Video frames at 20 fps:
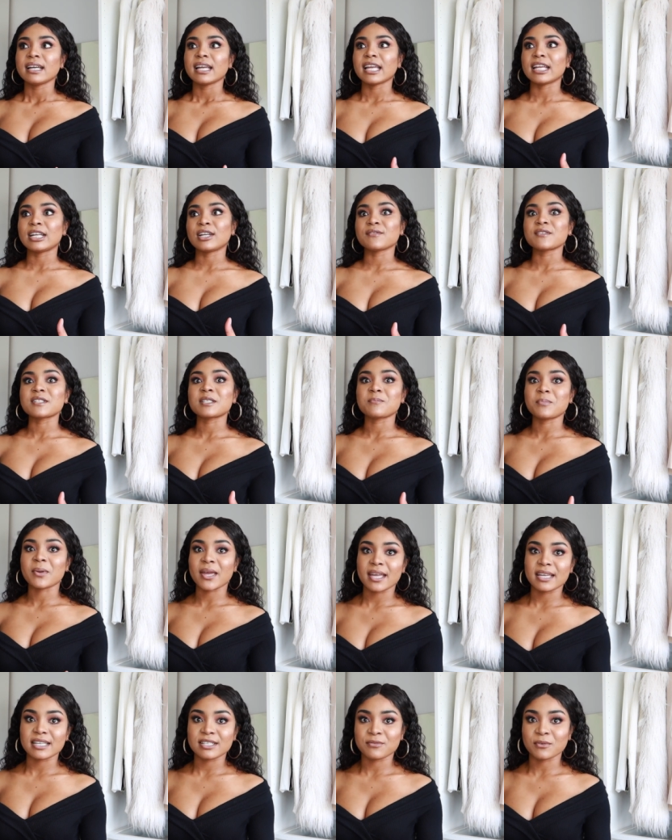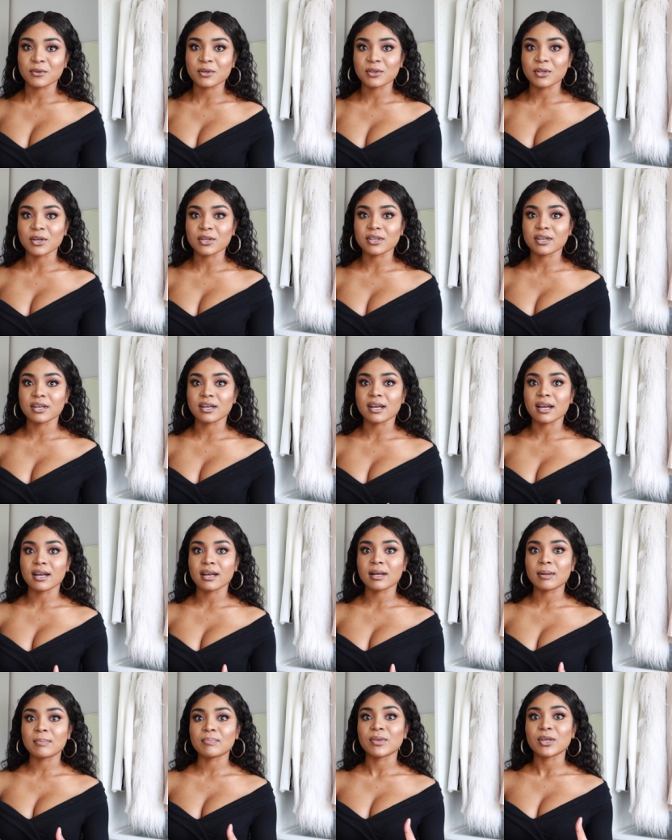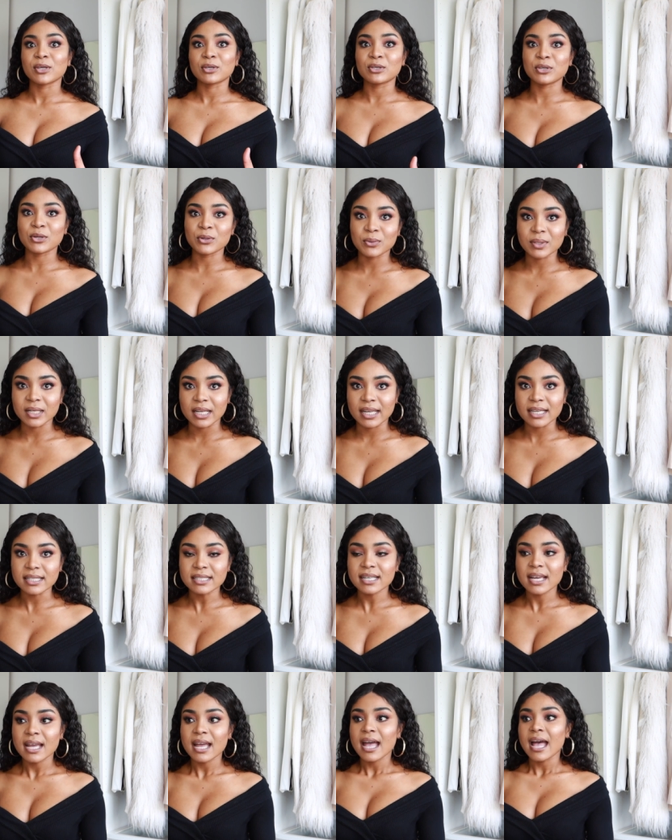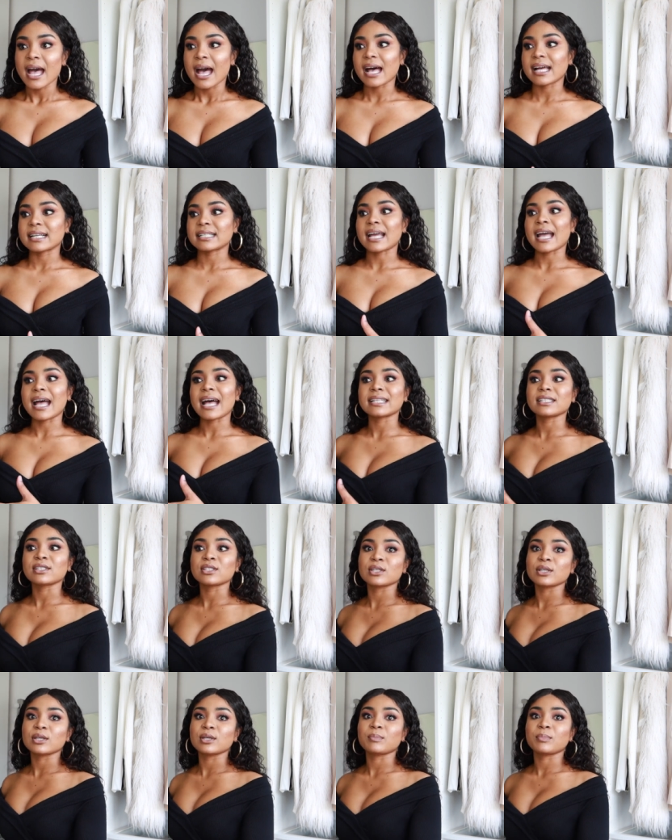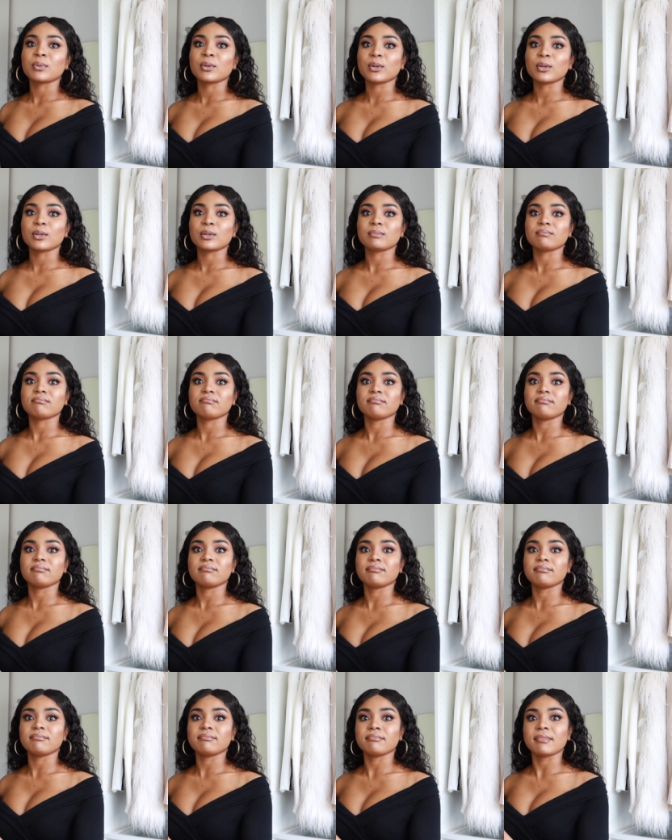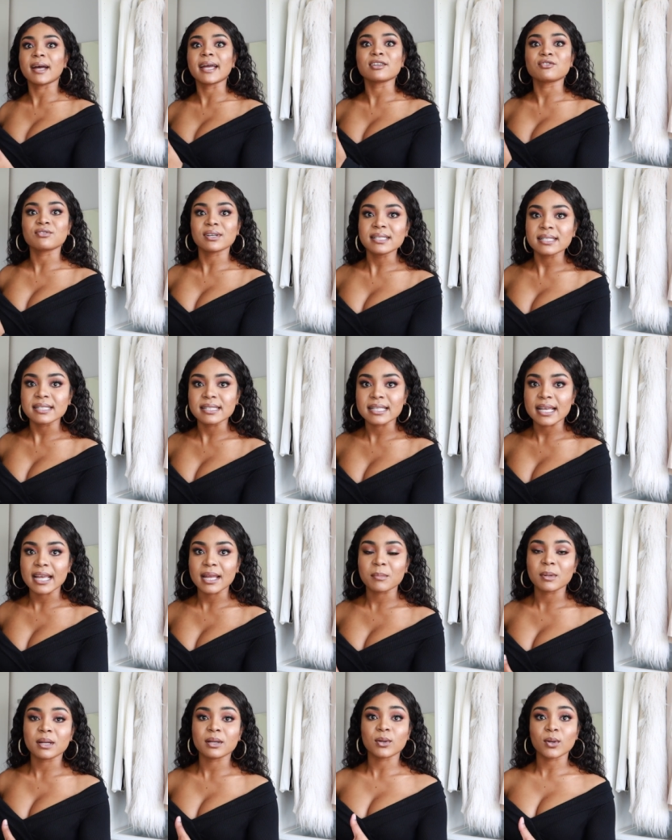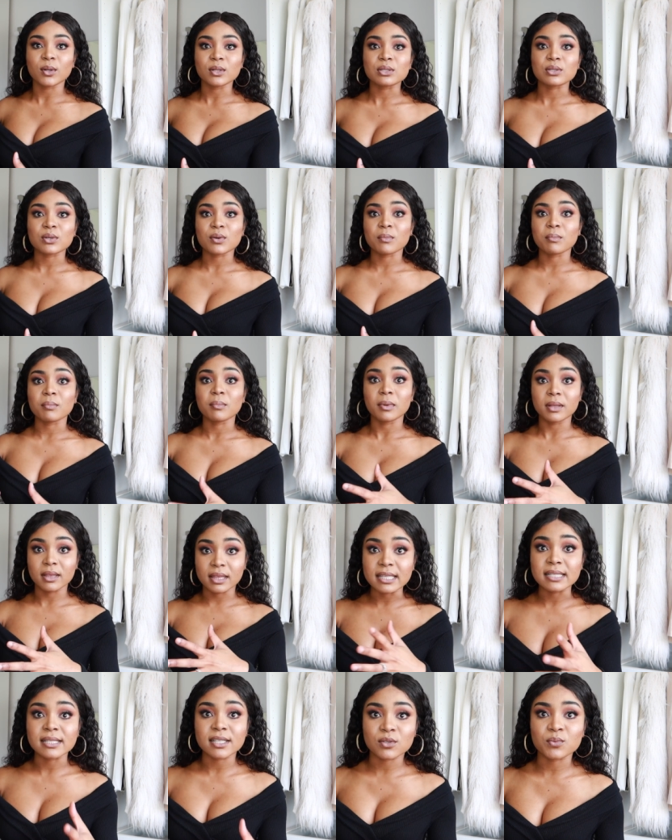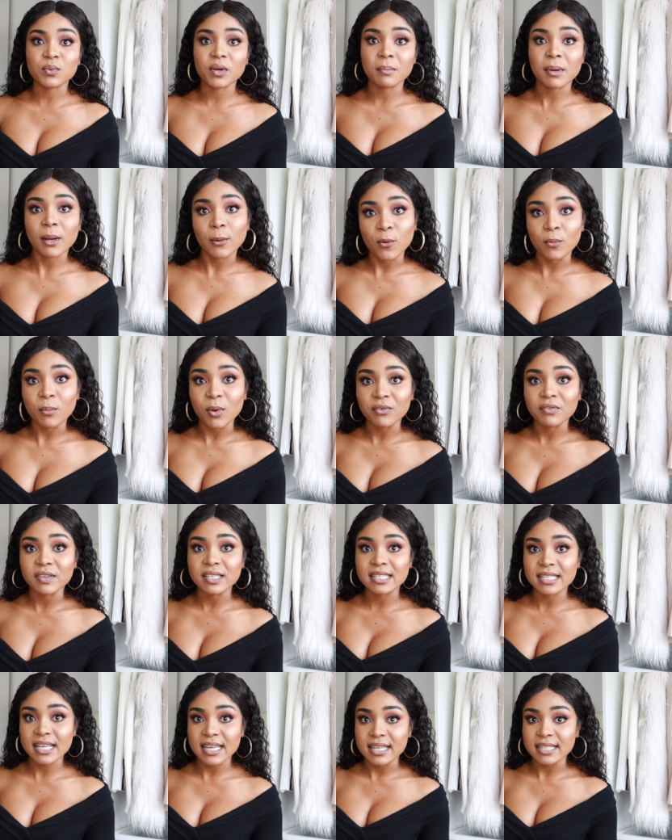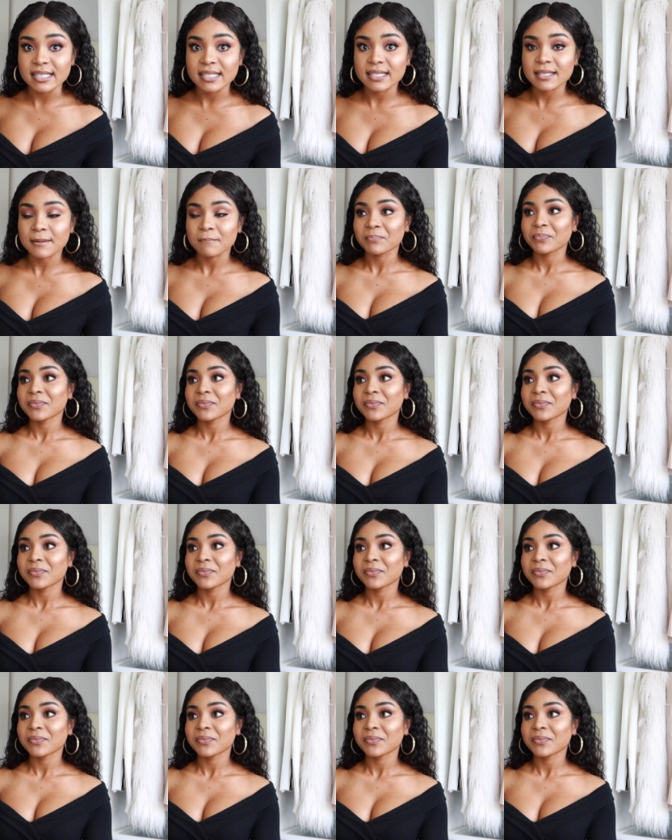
enough space for another um, unit, and I had to put my dressing table, and also this is where my home office is.